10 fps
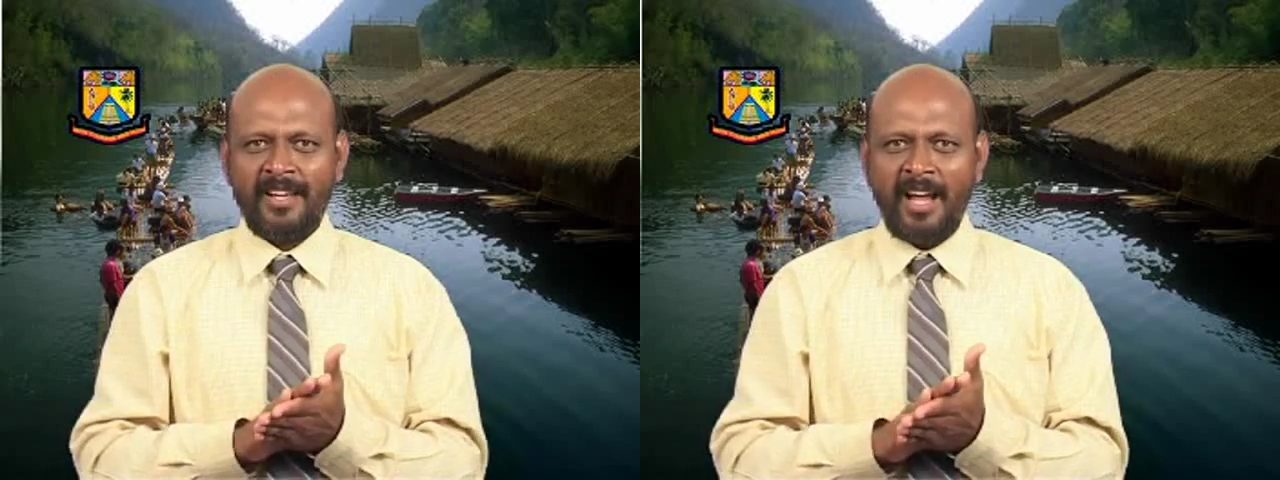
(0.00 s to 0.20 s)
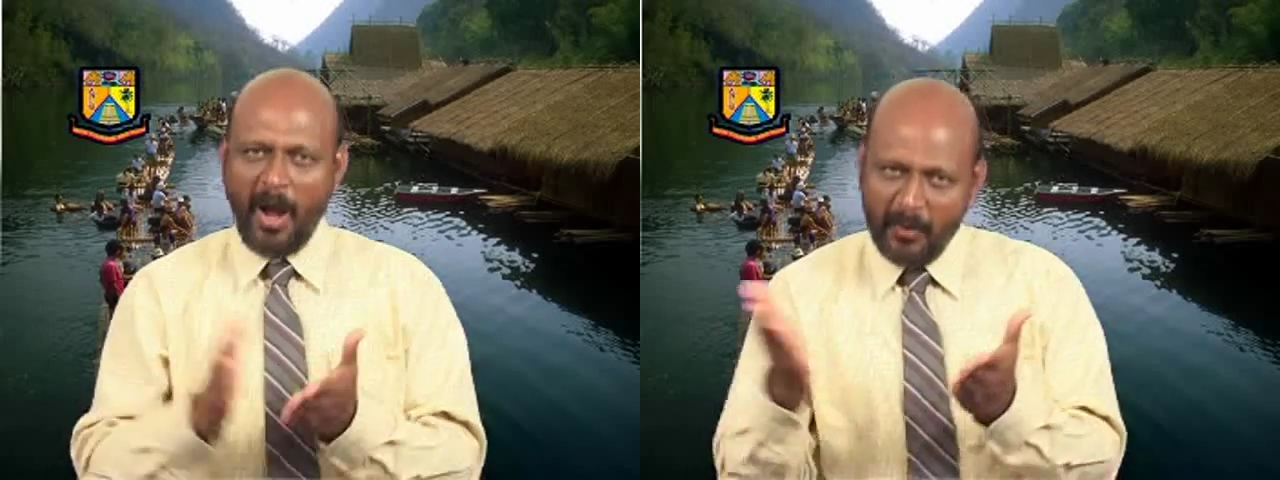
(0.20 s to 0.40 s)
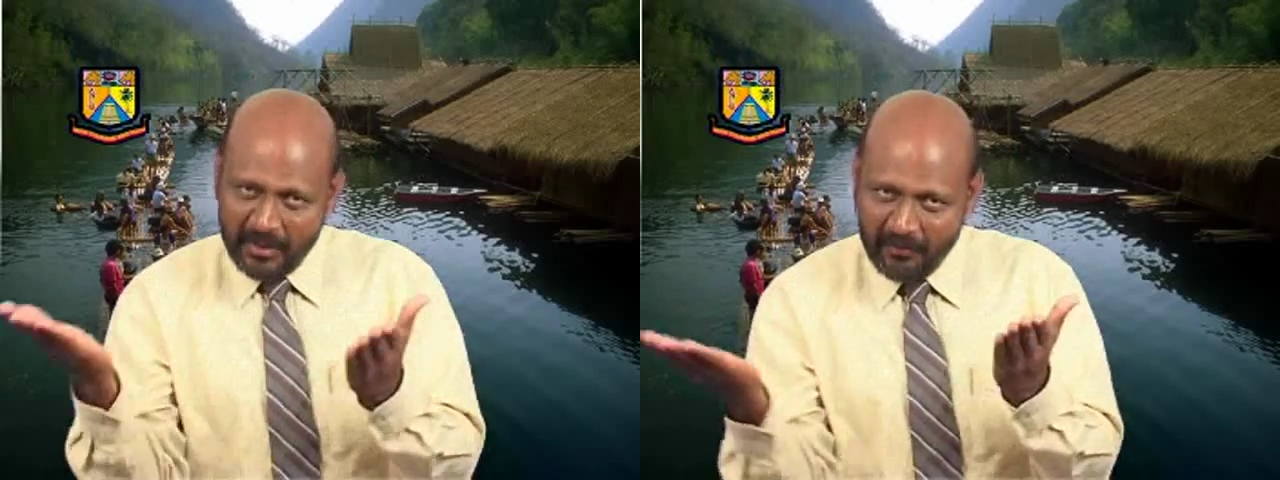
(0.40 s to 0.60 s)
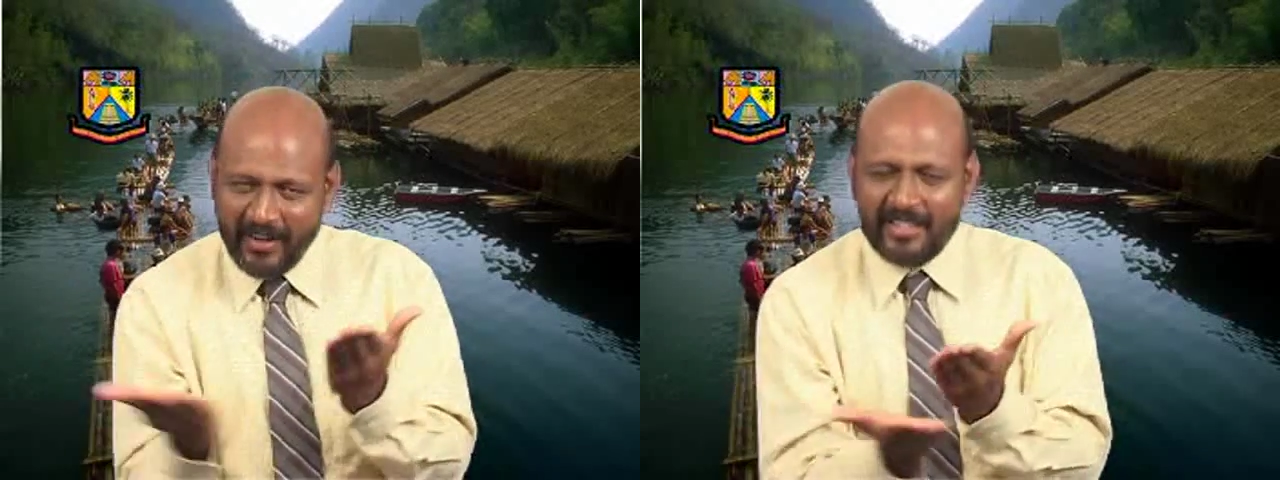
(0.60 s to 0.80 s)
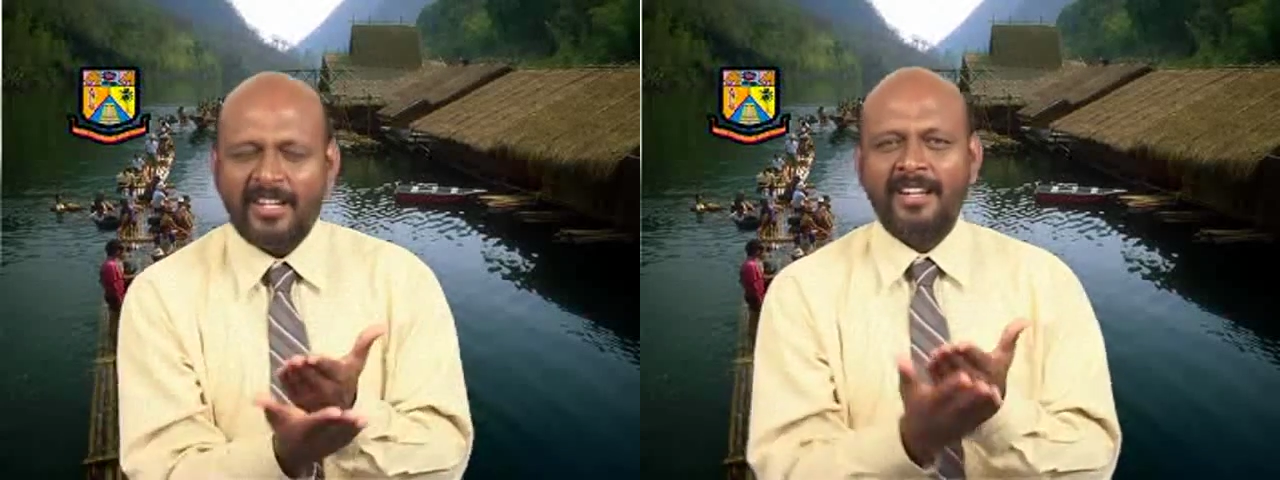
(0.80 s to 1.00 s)
how the
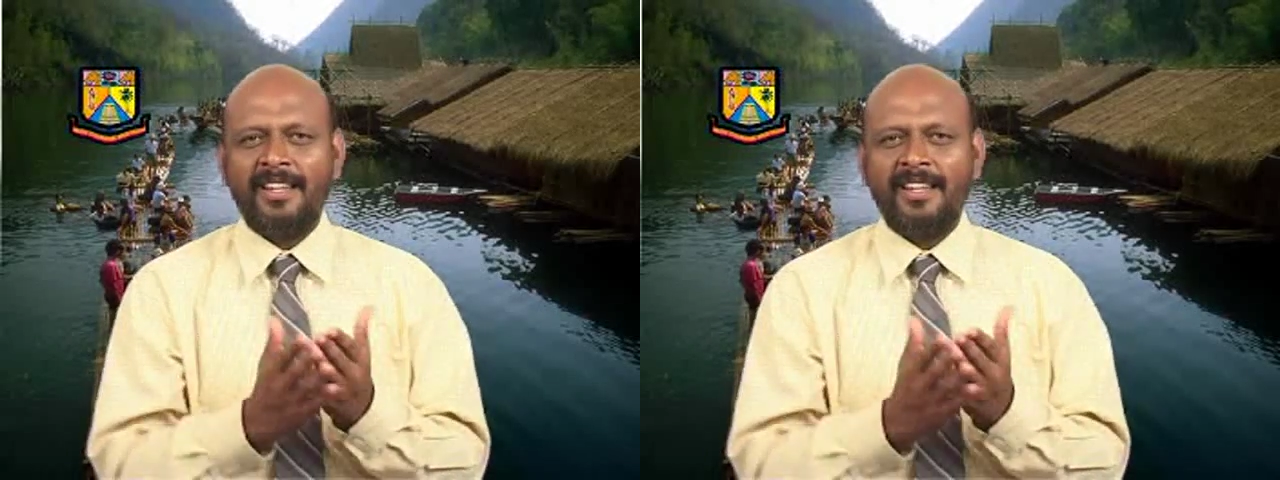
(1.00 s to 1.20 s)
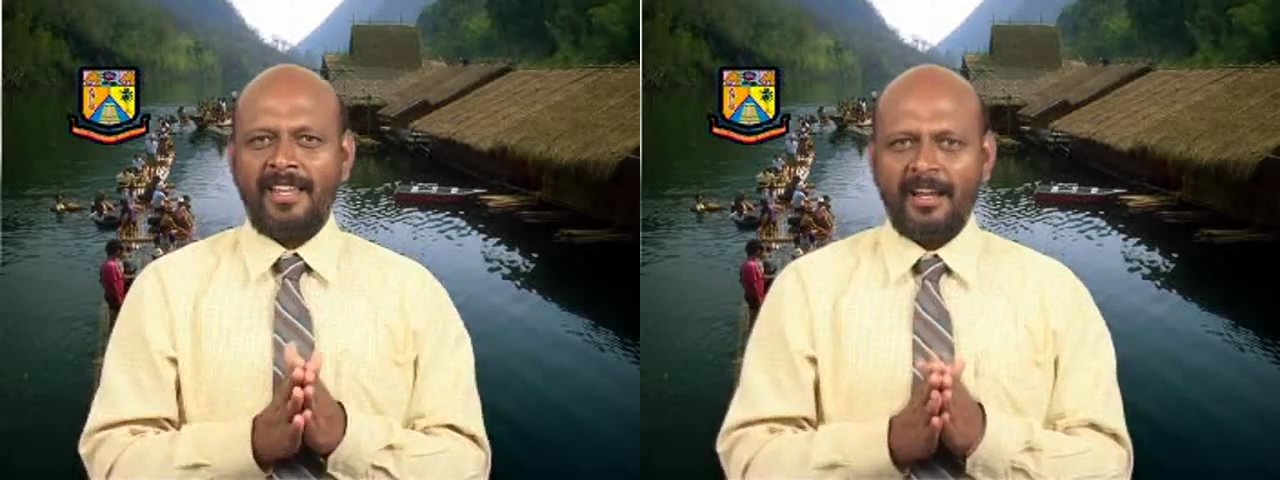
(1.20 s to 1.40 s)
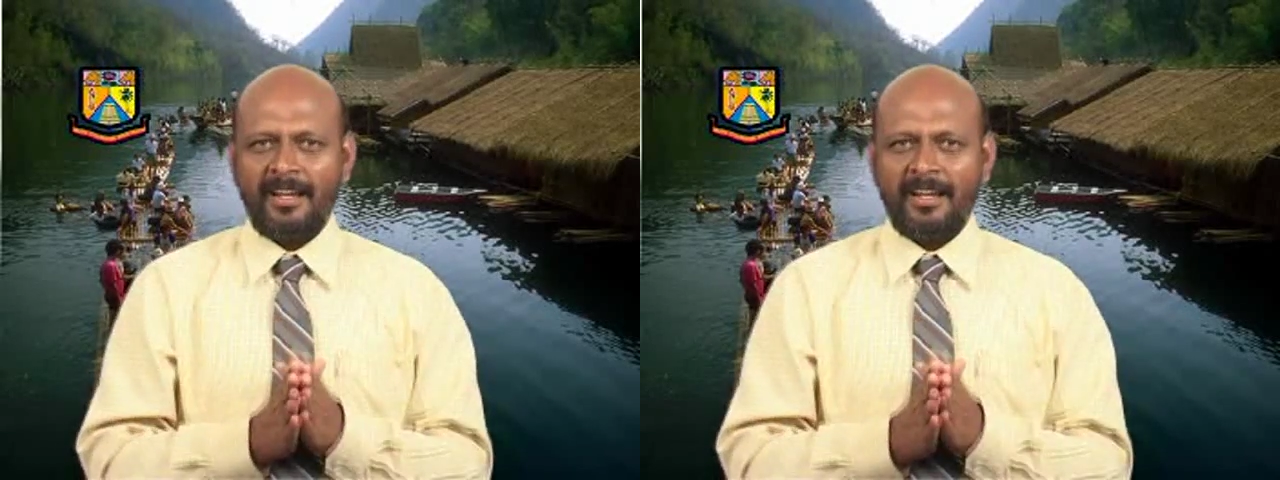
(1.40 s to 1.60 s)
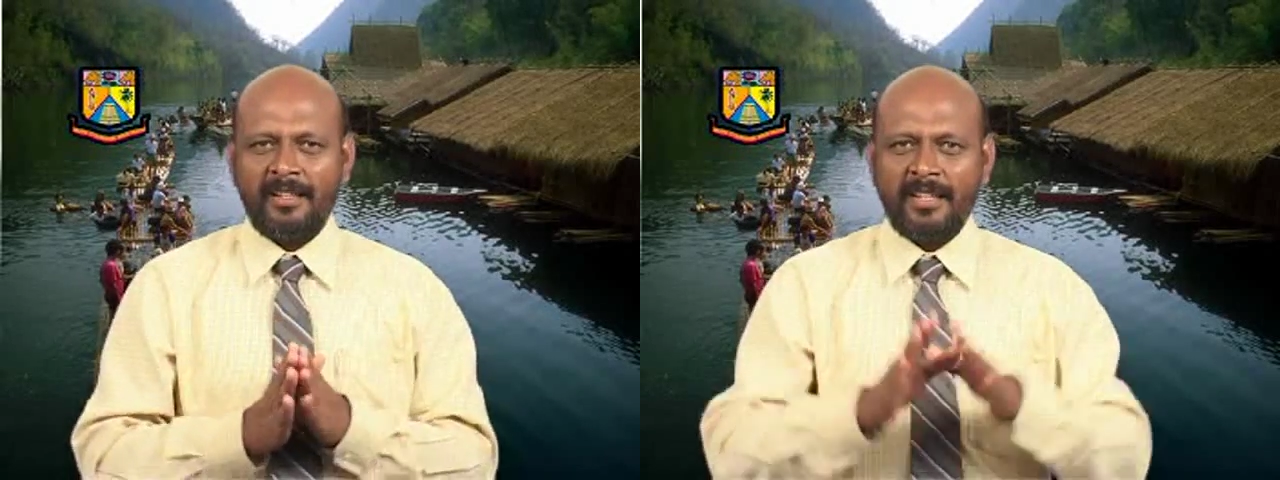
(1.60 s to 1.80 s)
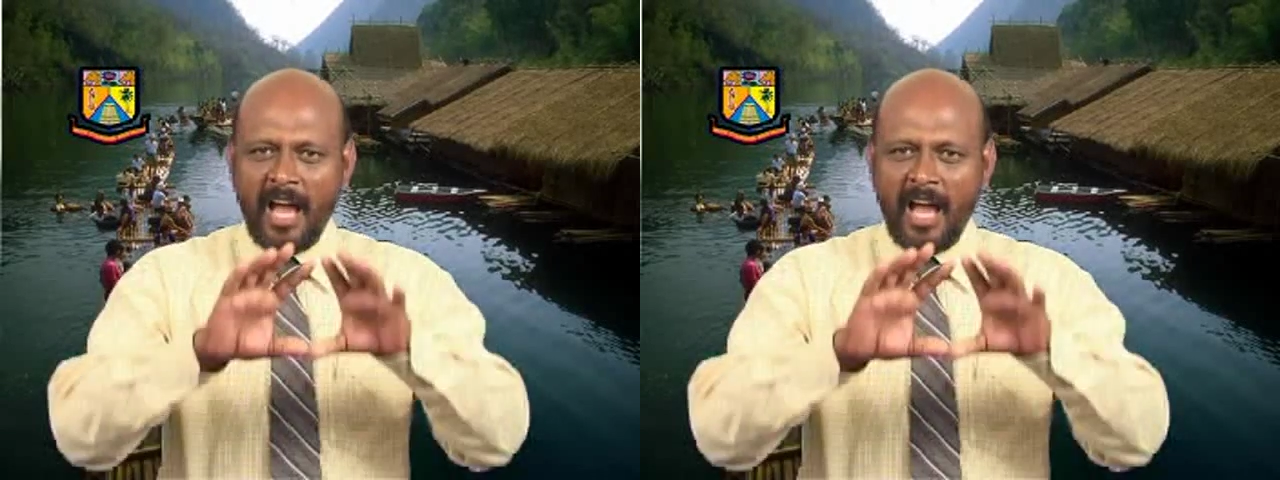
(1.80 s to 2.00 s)
ventral area,
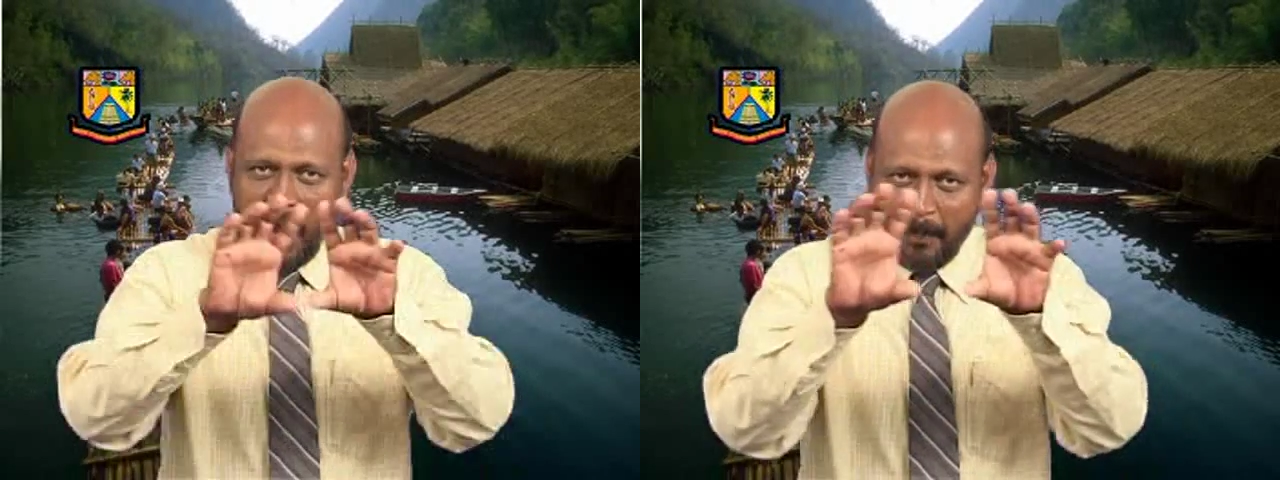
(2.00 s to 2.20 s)
the